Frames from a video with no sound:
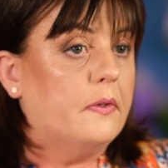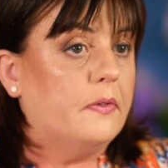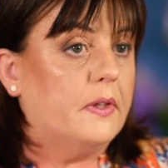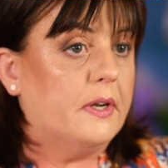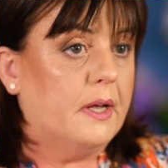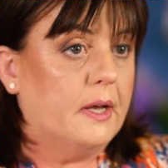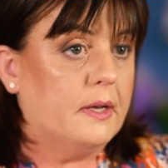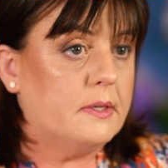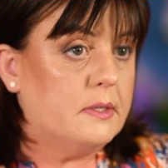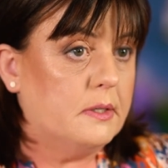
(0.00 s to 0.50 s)

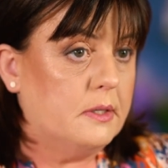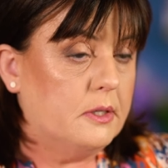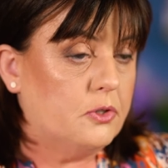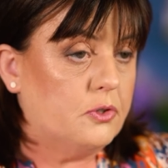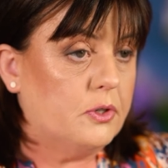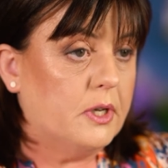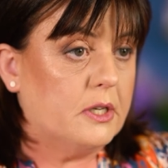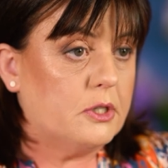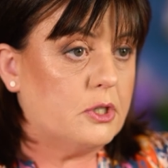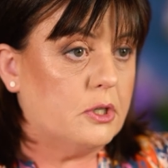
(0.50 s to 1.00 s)
that has an
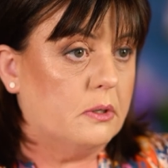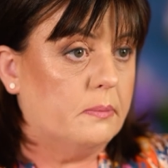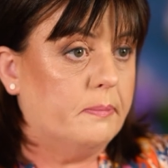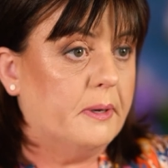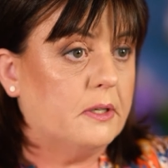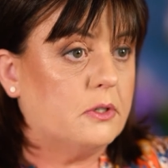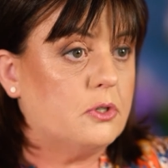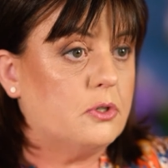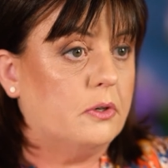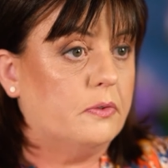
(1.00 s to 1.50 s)
international
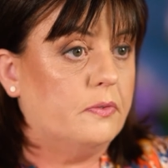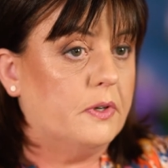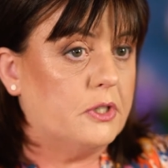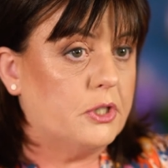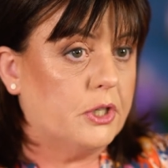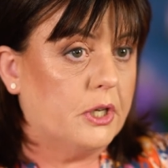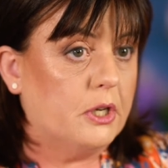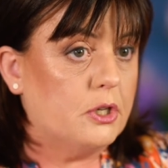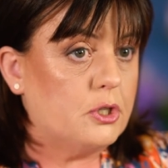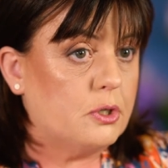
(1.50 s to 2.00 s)
Bachelor of
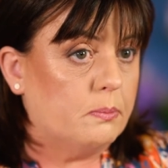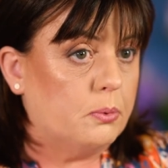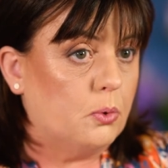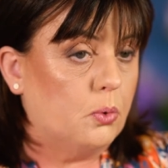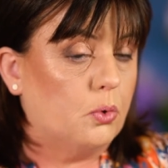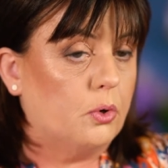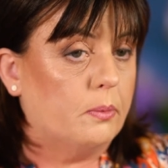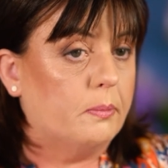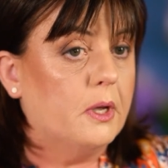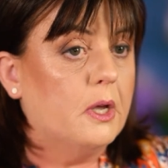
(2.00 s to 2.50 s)
Education
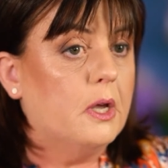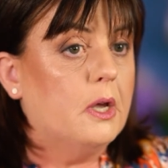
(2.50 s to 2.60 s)
programme